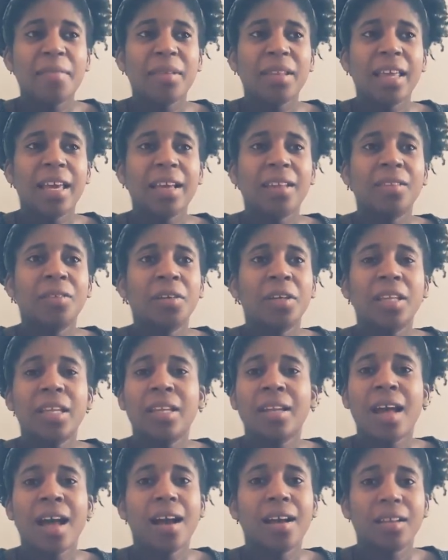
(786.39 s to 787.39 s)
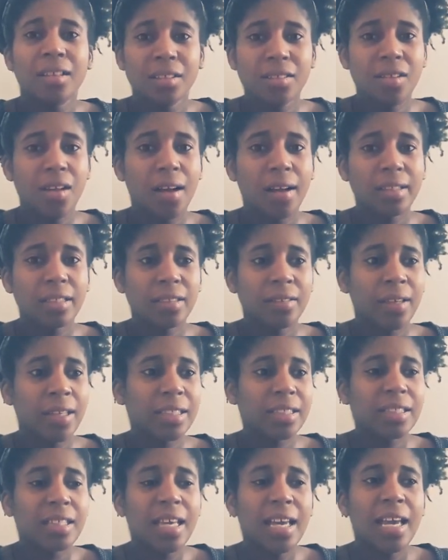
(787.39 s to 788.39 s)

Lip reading: of like, "Lord, they're not going to talk to us."